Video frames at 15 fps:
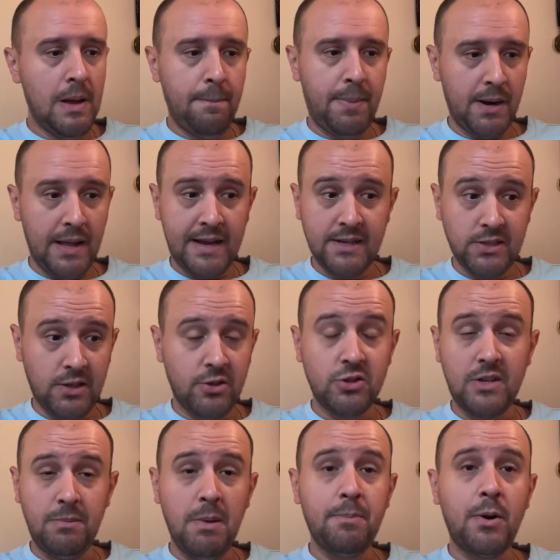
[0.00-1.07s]
But like I said, there's
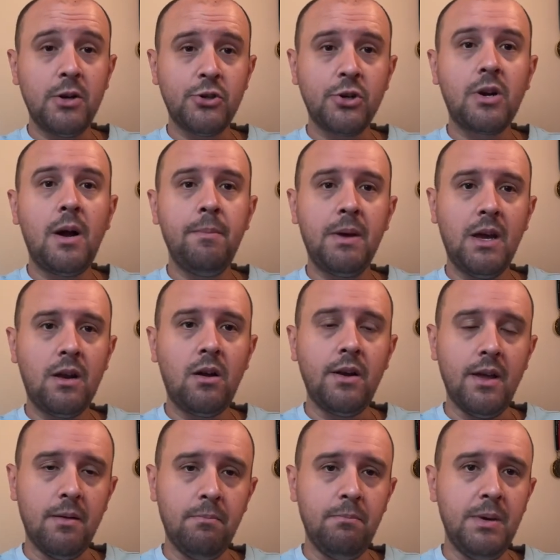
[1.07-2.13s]
going to be pressure coming in on
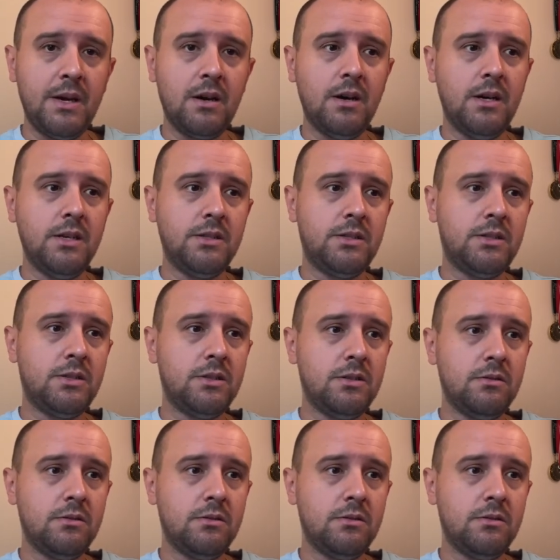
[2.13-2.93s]
him, because